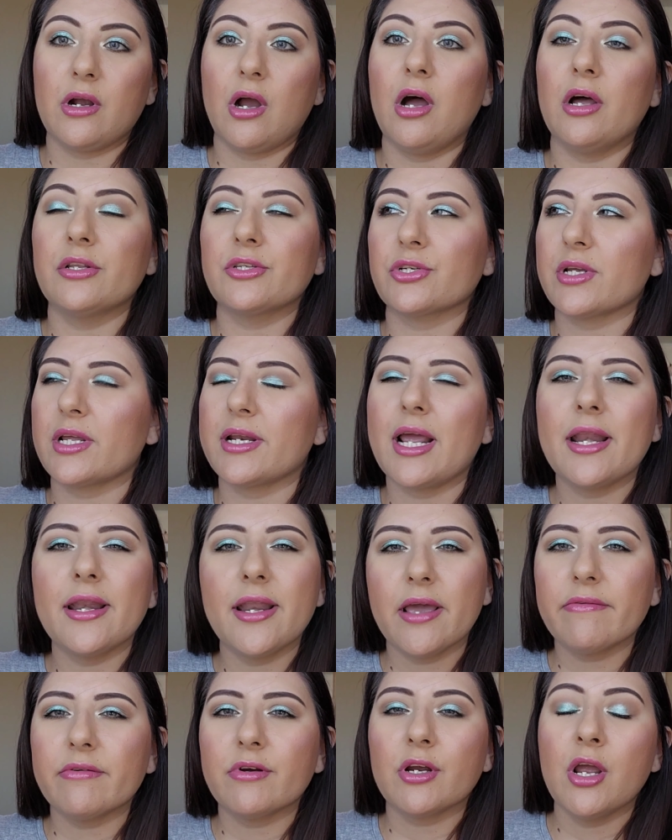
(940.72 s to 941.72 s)
a concert. And I
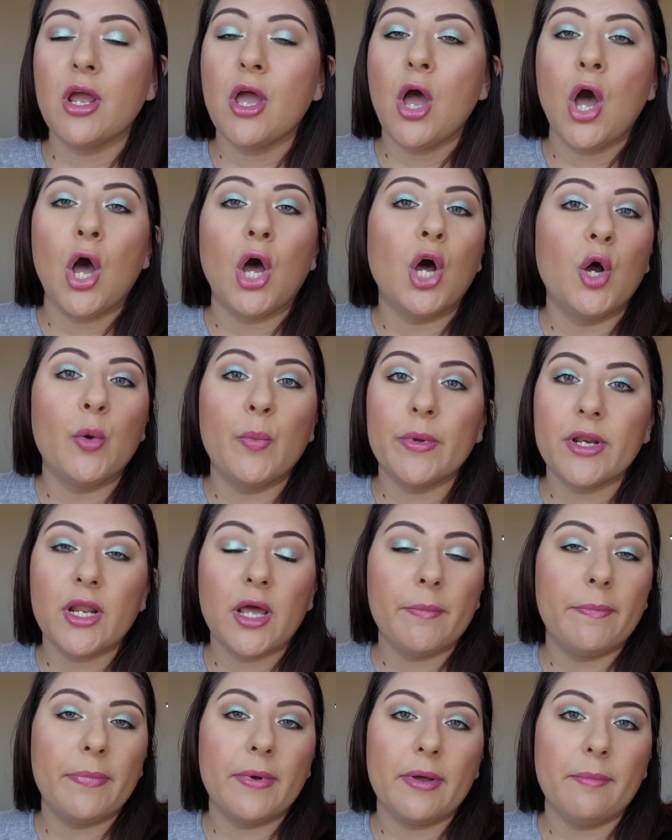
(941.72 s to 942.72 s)
never, open
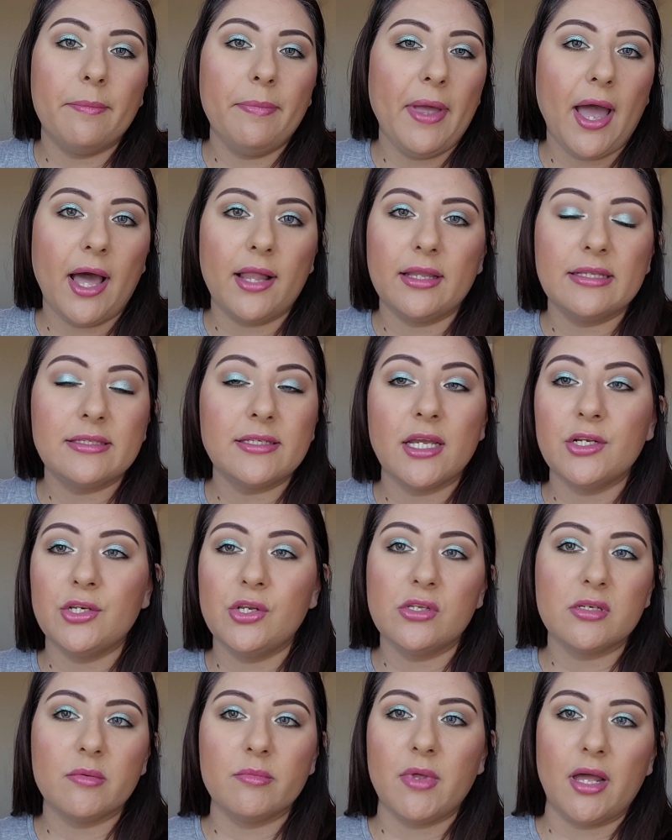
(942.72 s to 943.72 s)
up palettes and
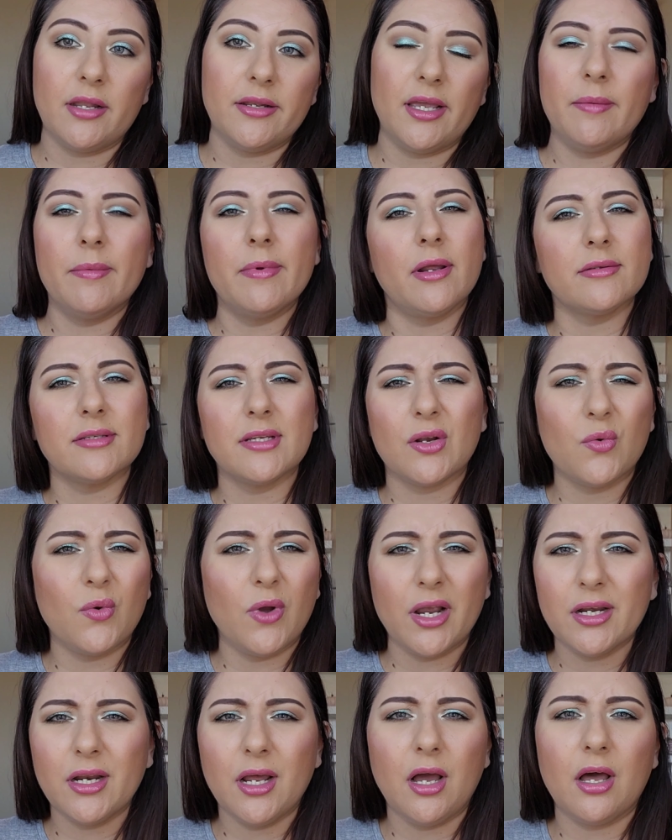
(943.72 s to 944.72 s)
use them that day, but I was like,
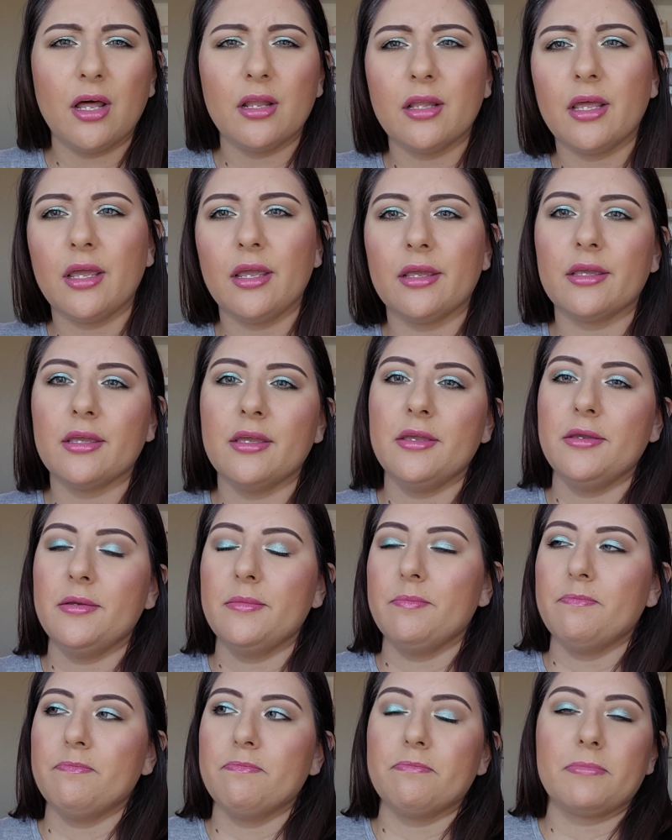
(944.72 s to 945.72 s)
why not? Like,
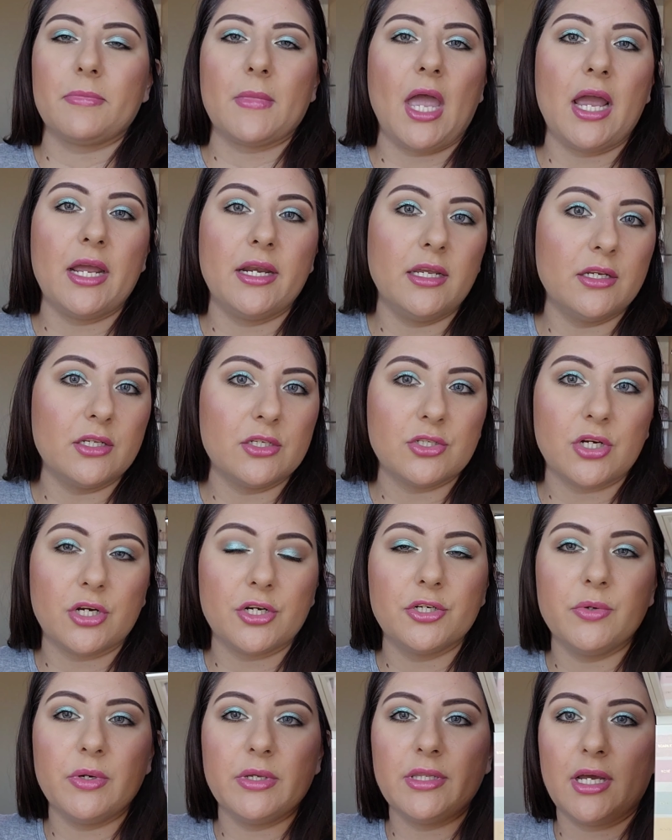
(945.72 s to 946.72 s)
I need to
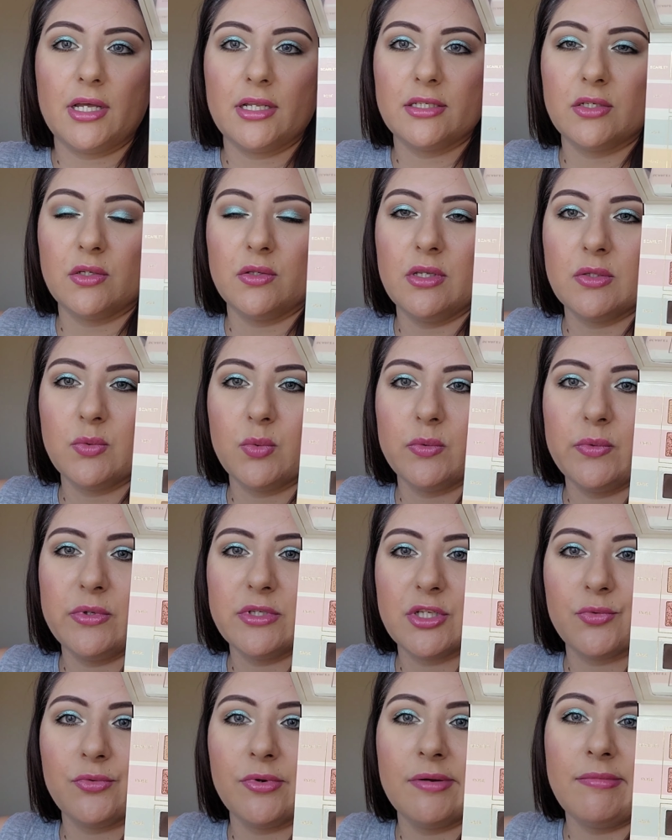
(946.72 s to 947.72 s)
start doing that. So this one
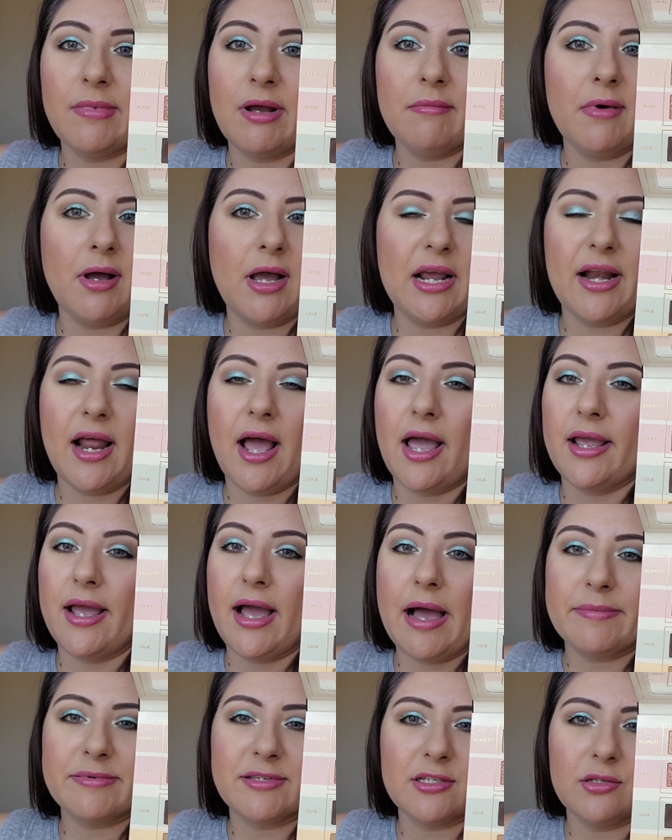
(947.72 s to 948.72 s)
was a room my mind. I
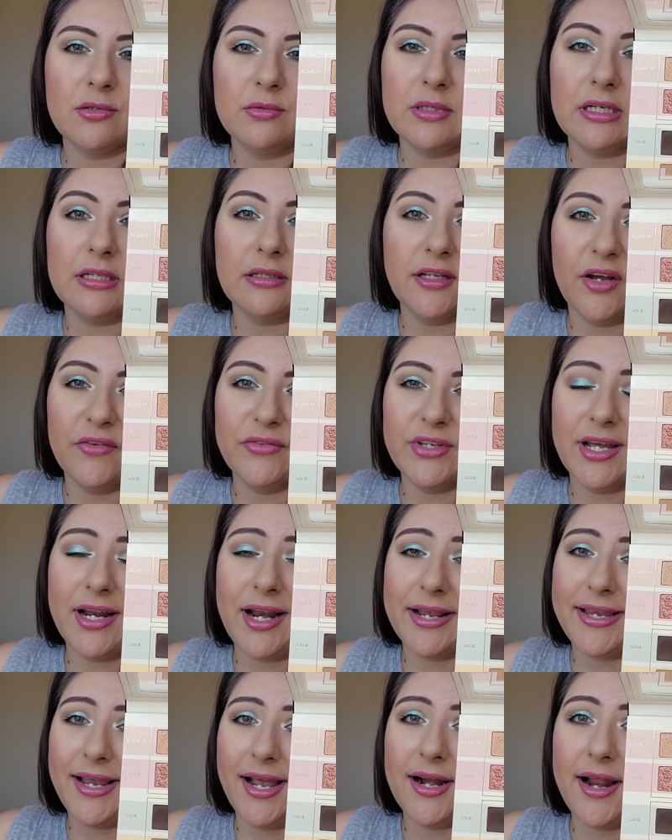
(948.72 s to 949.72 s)
absolutely loved it and
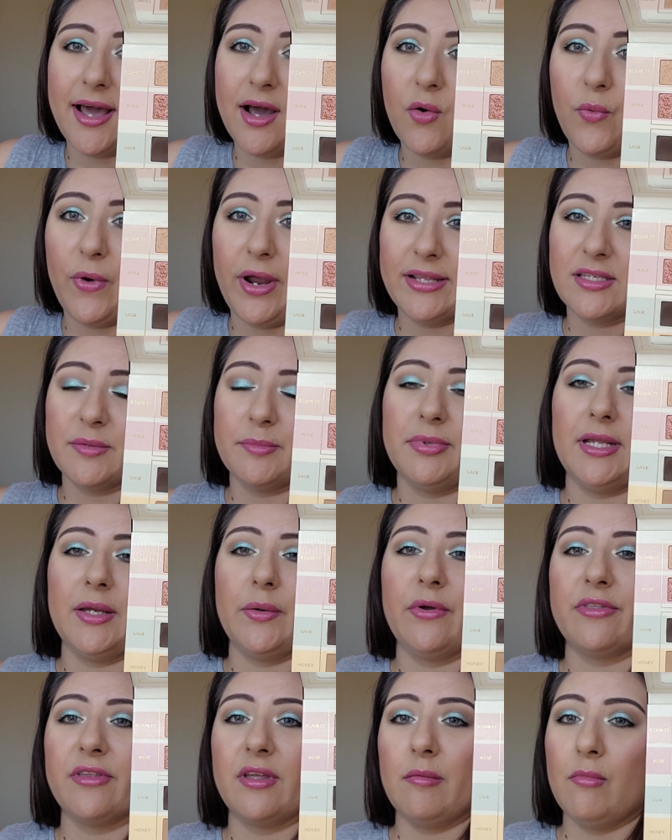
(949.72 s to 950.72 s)
I cannot wait to play
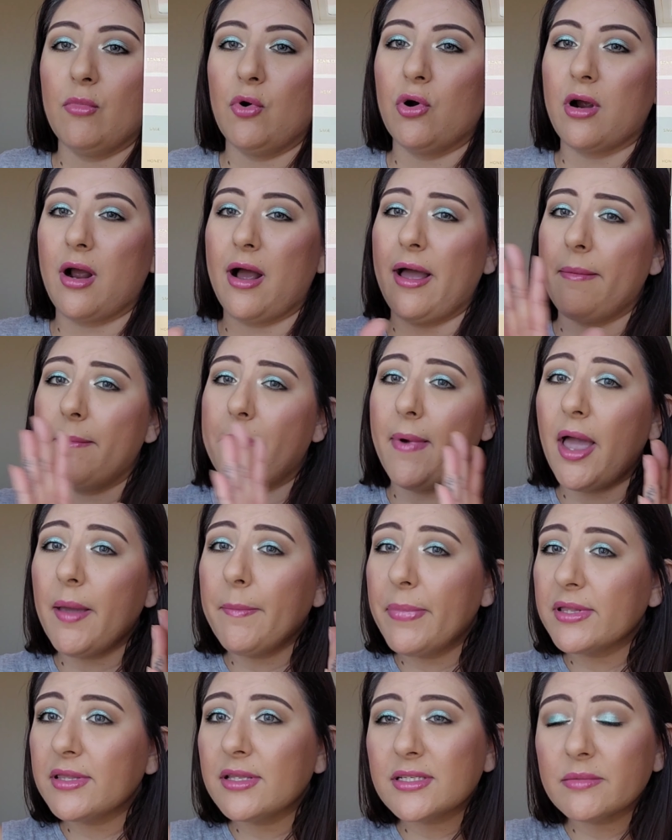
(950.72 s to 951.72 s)
with it more. I
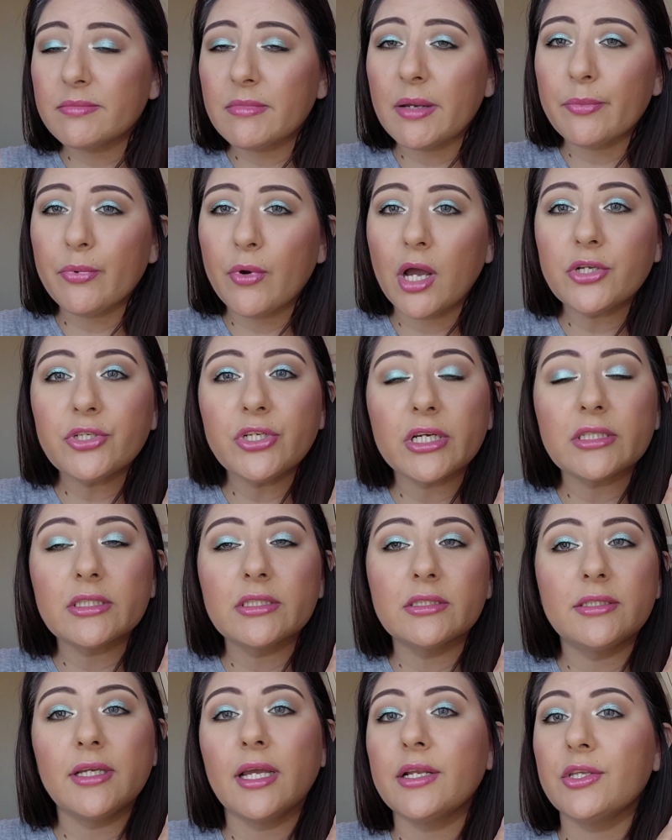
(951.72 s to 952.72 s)
might put this in my project
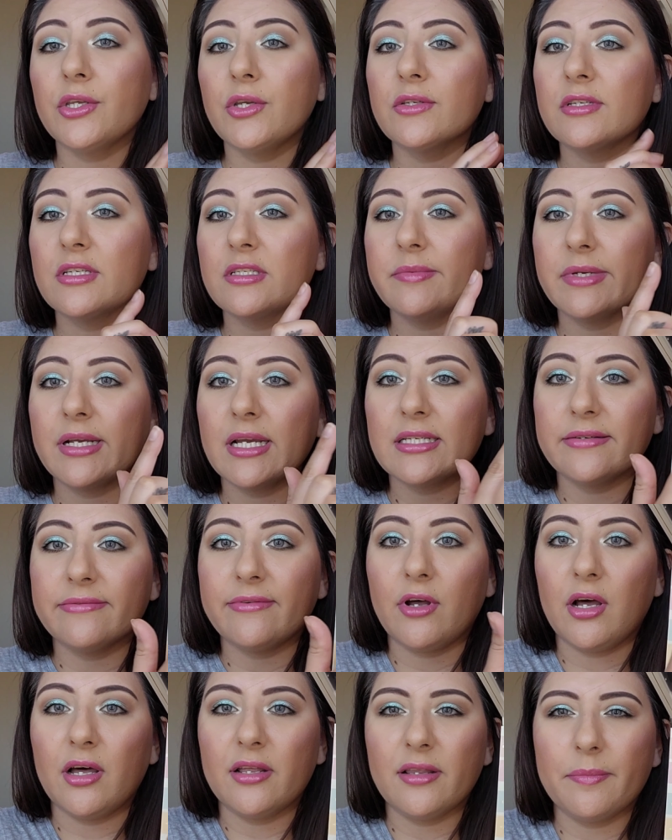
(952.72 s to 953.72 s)
to 10 uses because of
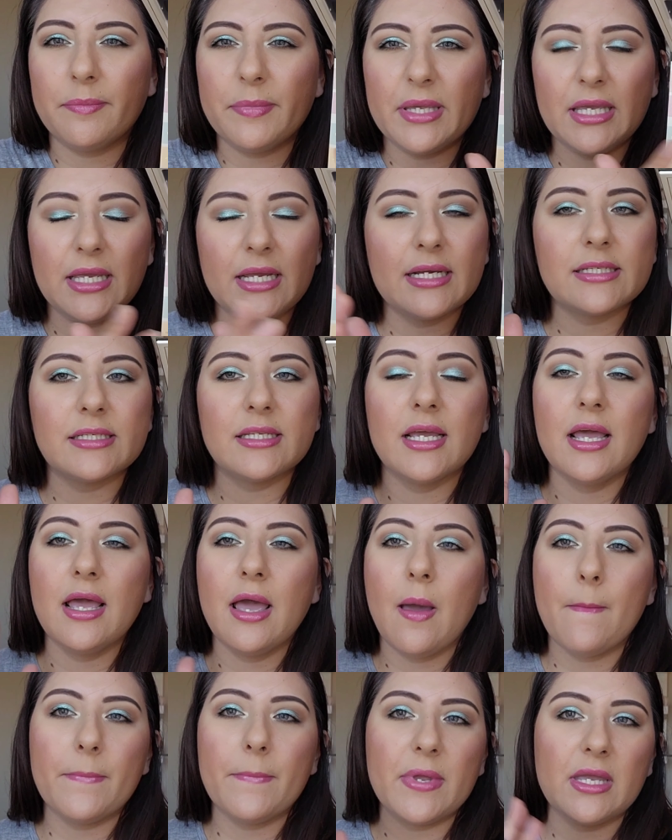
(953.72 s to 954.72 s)
all the pinks,
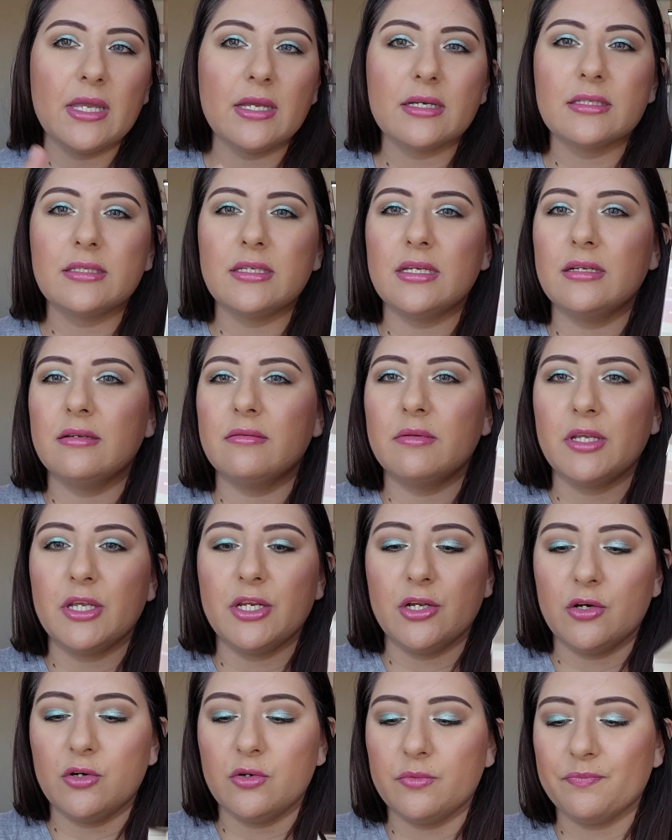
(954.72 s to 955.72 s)
pinks and you
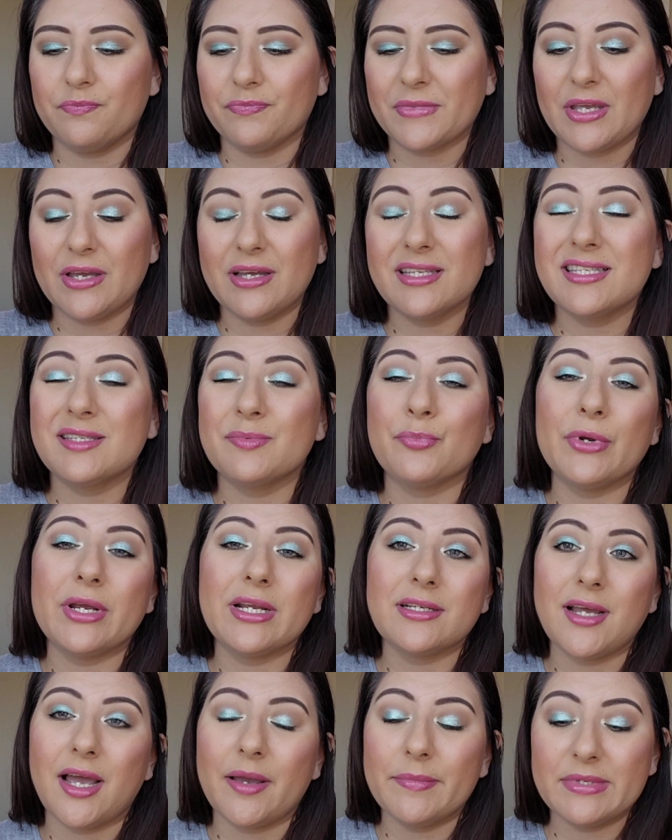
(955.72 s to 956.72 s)
know, uh,
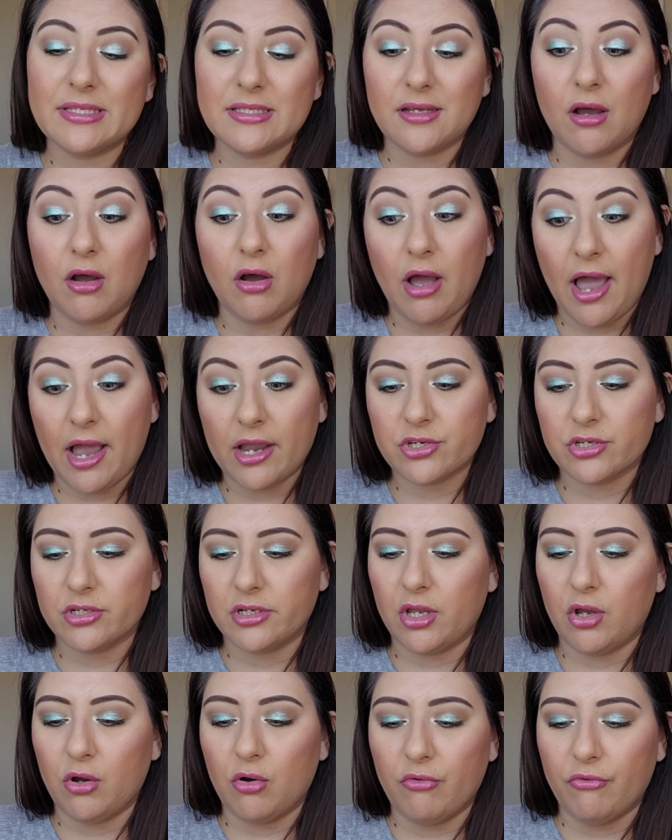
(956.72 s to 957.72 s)
springtime is
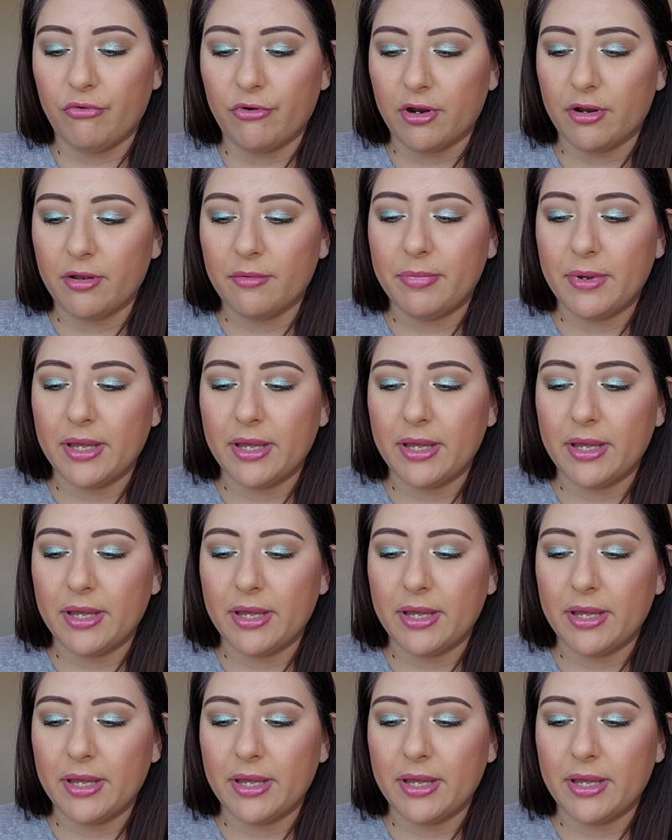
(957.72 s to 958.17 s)
actually over,